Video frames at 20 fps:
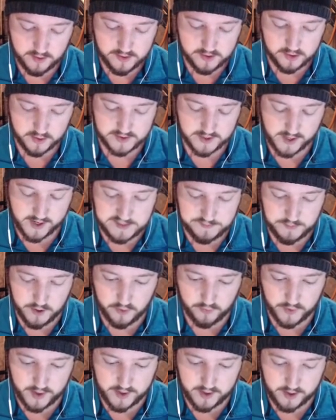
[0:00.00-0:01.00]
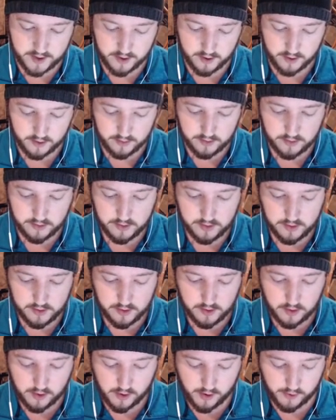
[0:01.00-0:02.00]
So it's Ice Spirit right here.
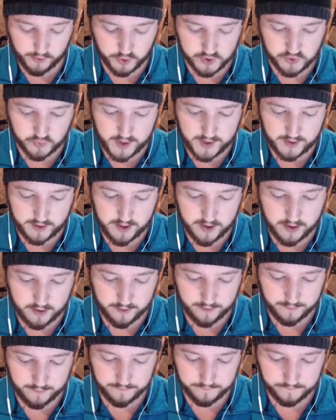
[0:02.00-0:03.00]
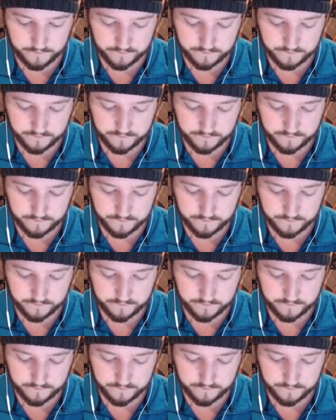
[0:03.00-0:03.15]
Archer's right here.